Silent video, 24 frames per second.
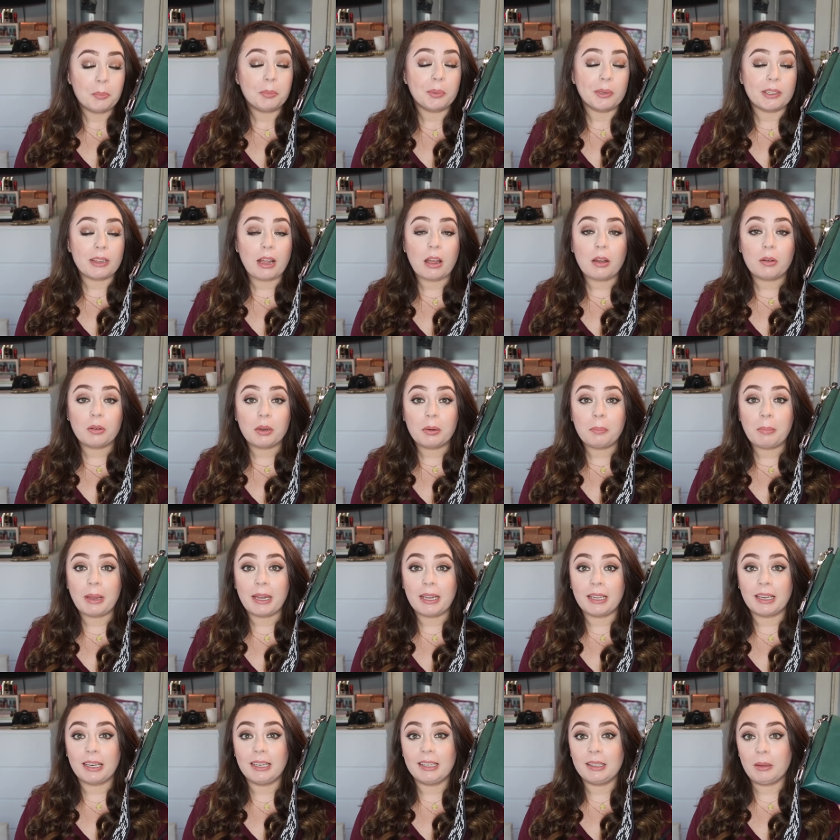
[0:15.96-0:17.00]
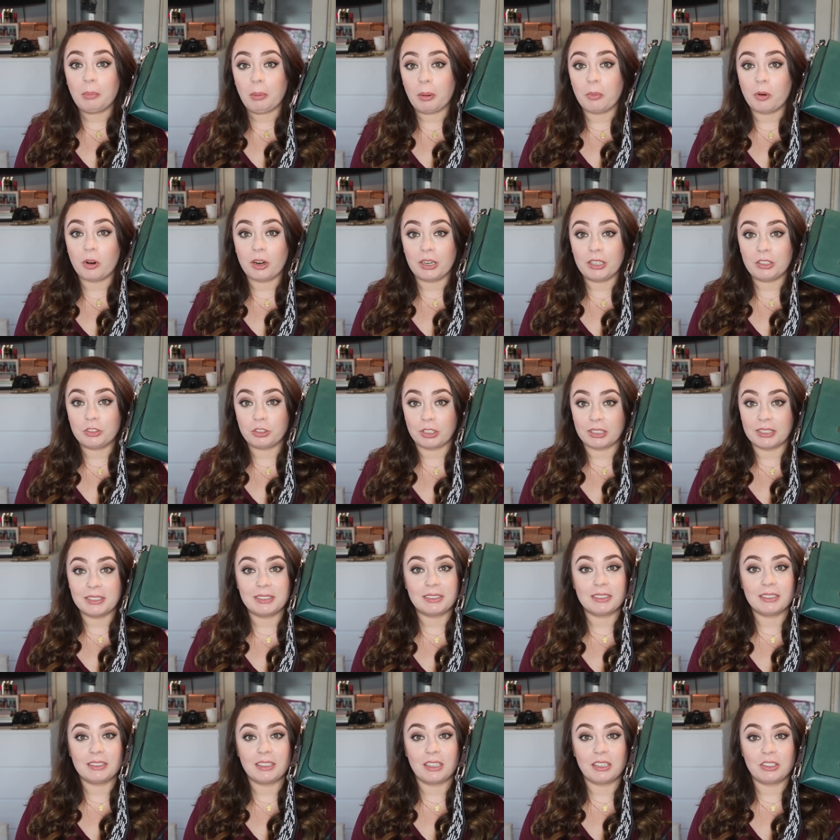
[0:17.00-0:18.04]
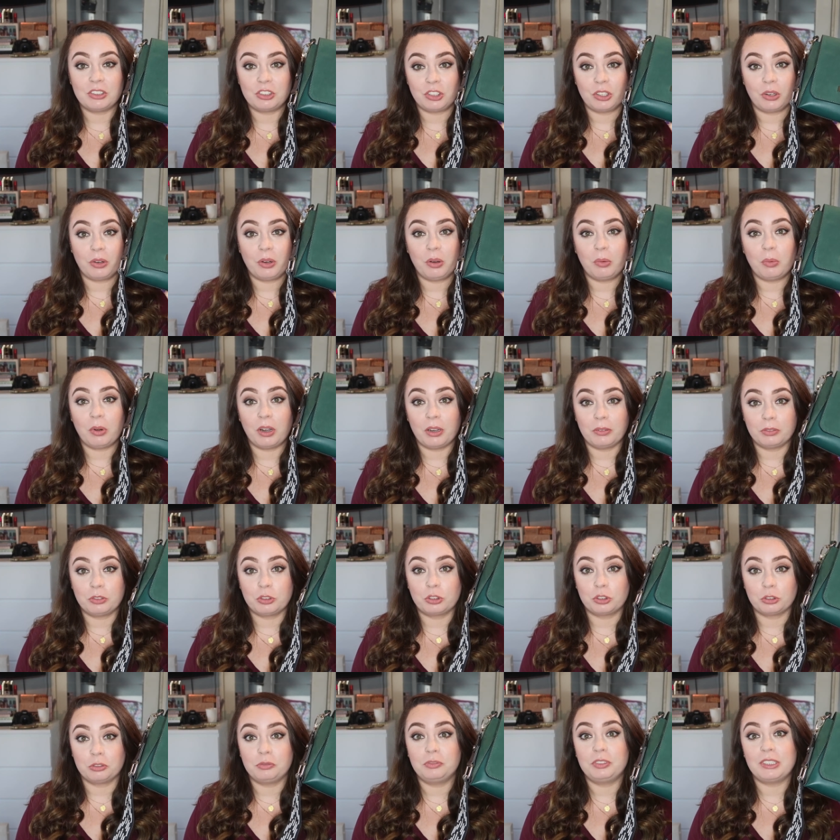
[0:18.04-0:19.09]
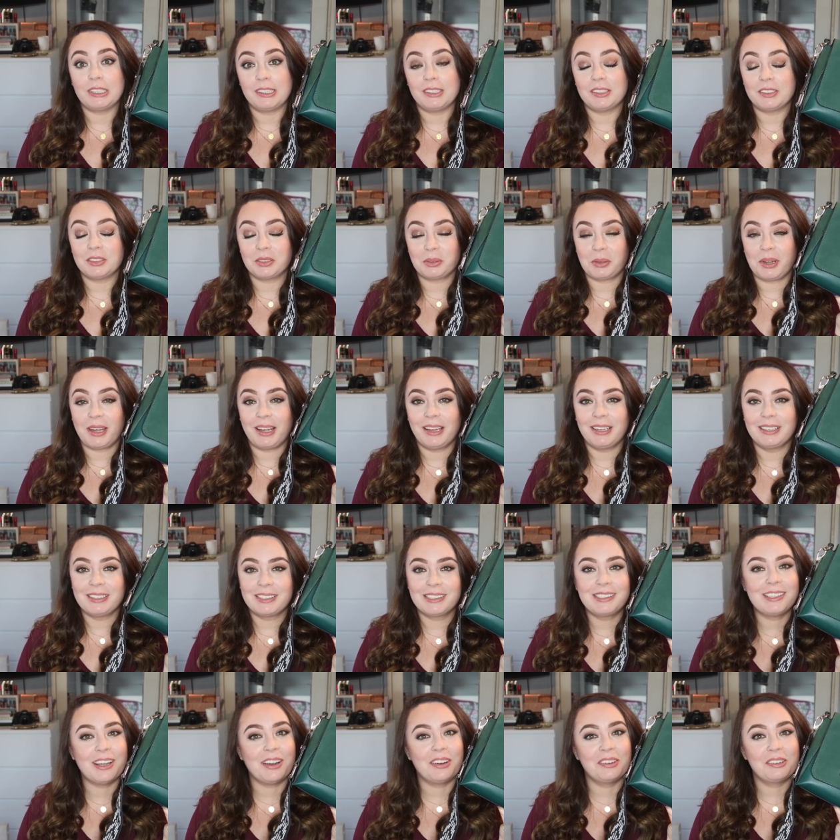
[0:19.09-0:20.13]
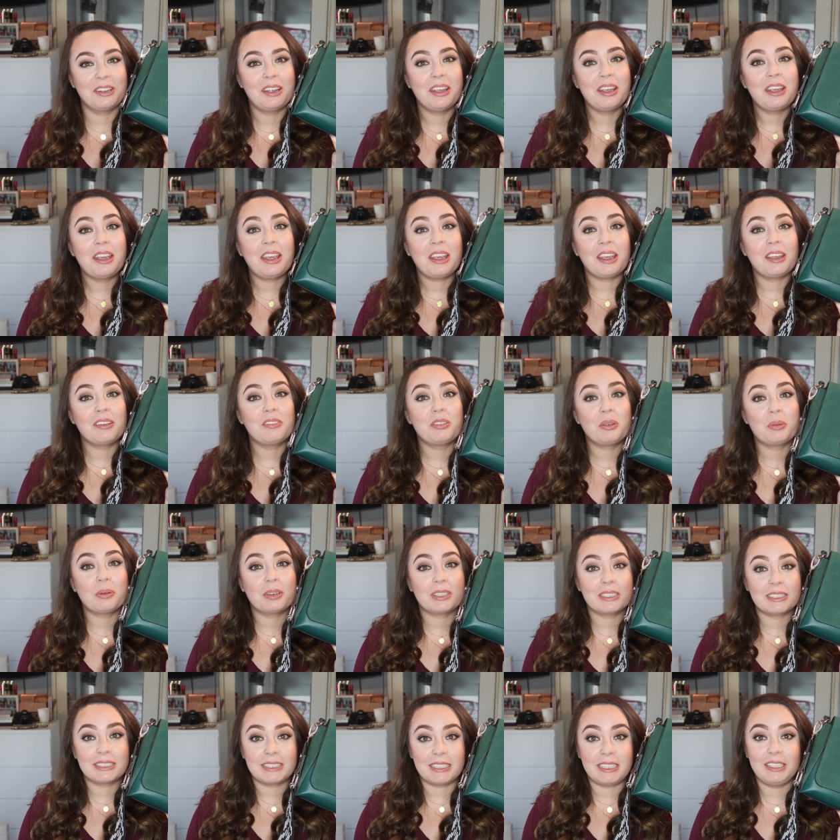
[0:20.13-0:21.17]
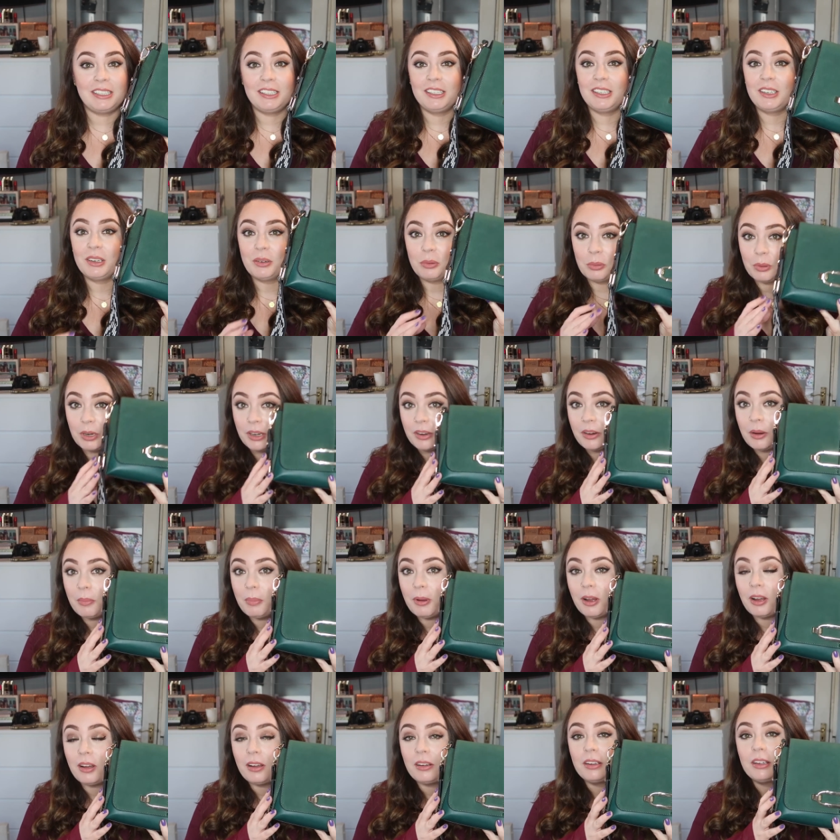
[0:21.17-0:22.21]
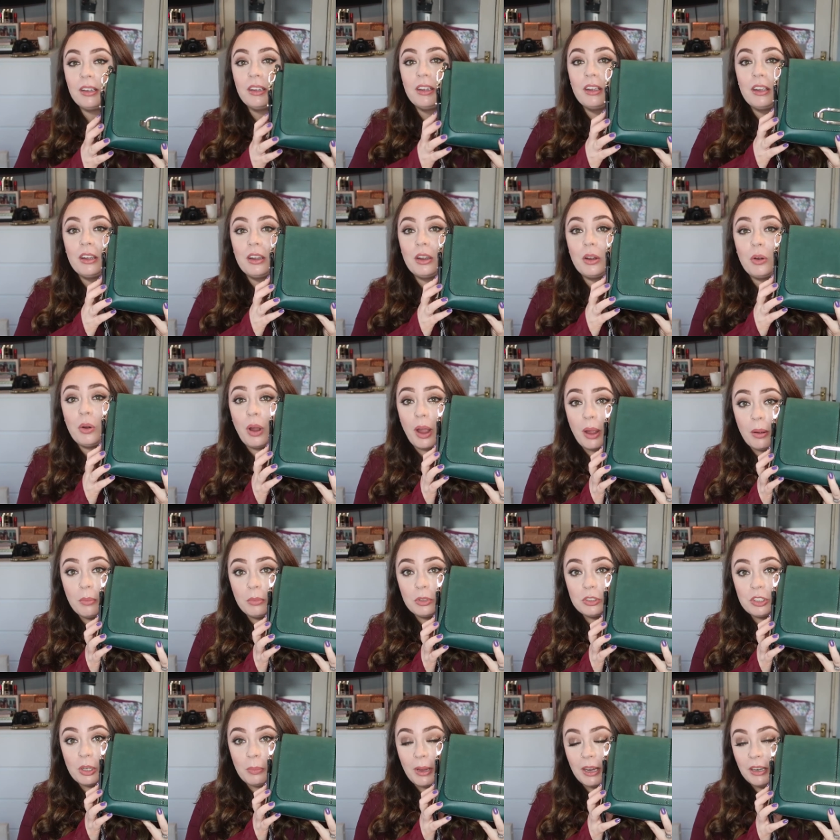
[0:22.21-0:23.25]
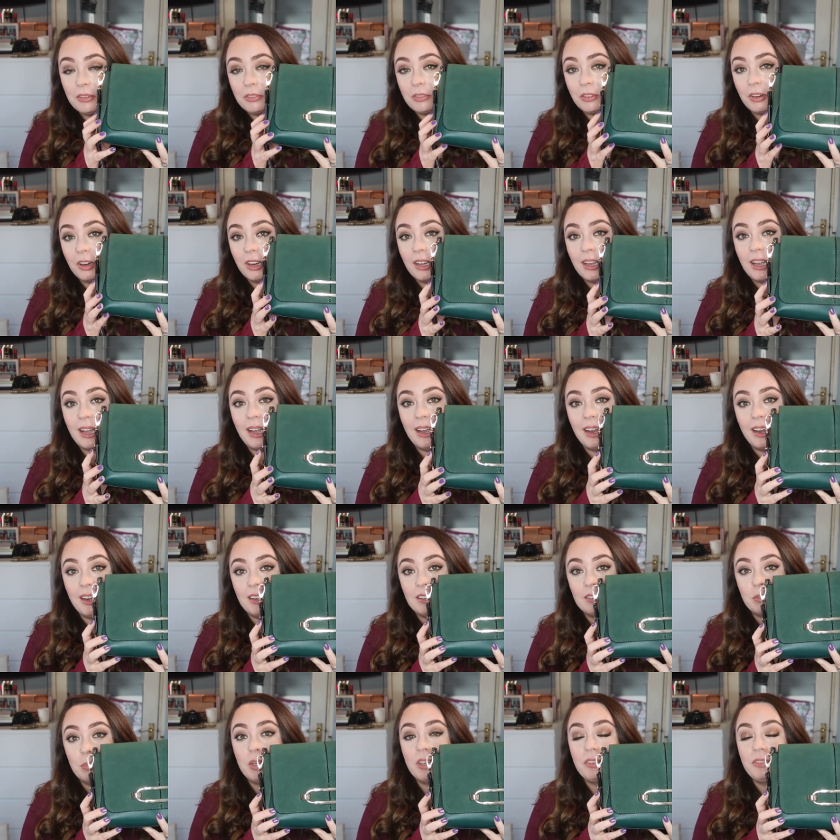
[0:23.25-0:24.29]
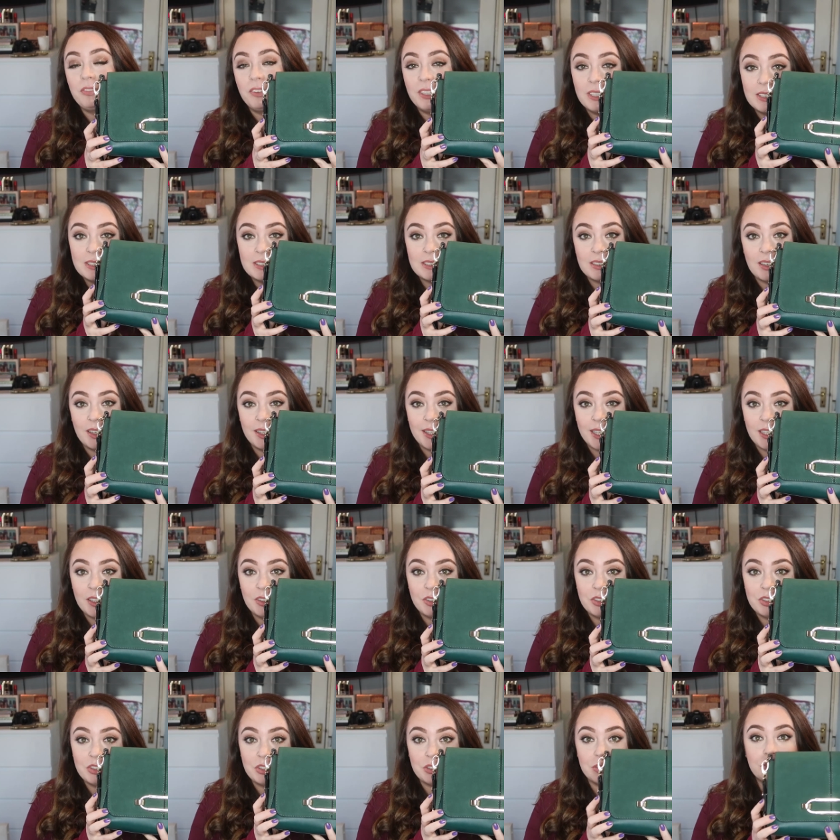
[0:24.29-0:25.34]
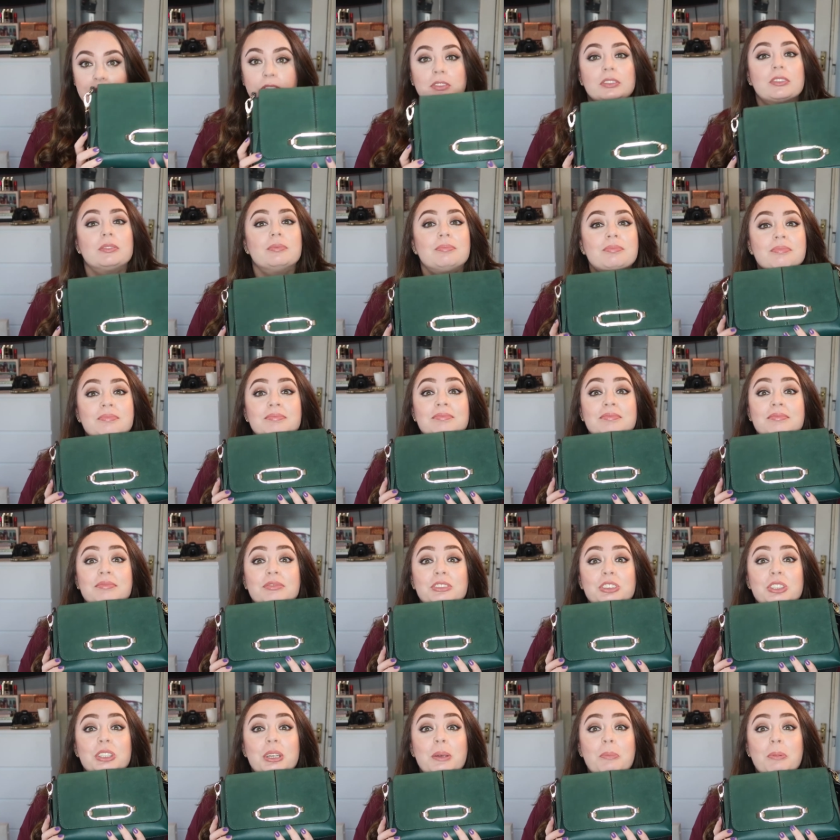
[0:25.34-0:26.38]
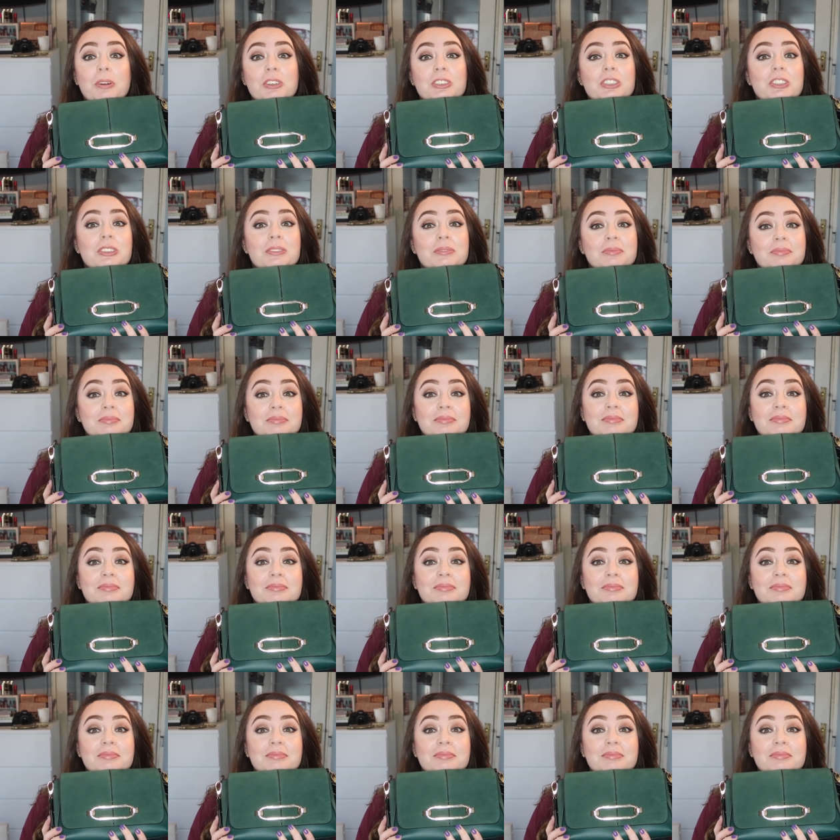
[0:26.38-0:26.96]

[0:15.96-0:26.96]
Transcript: I thought I'd make it a little bit more interesting and show you what I've shoved in it as well. So if you want to see where I bought it, how much I paid for it and what it fits and all that good stuff, just keep watching.